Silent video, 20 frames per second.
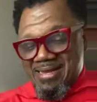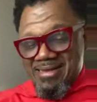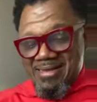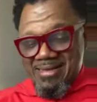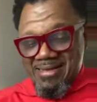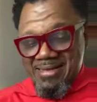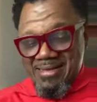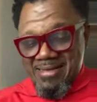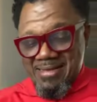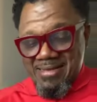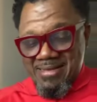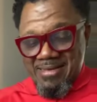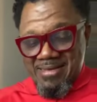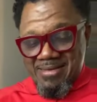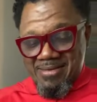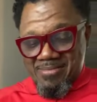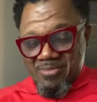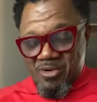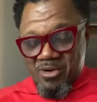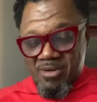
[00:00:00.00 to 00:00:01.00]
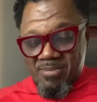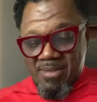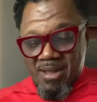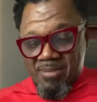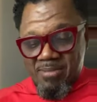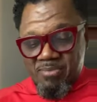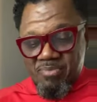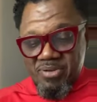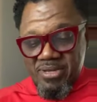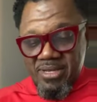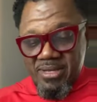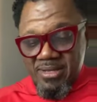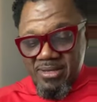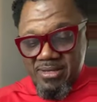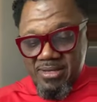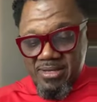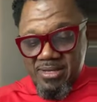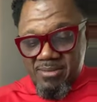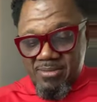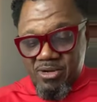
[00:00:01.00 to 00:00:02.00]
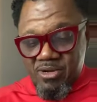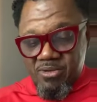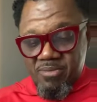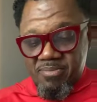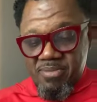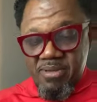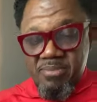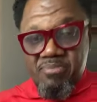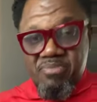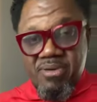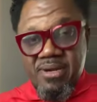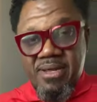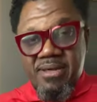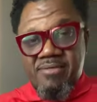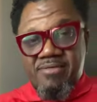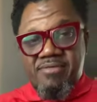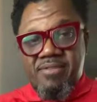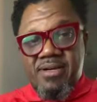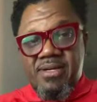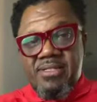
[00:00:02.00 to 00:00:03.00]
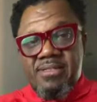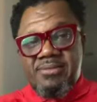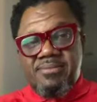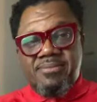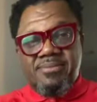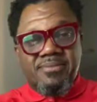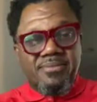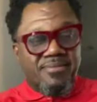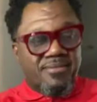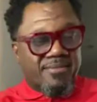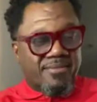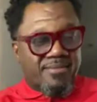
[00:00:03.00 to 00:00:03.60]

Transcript: can hear you. Morning, Mama P. Come on, been praying for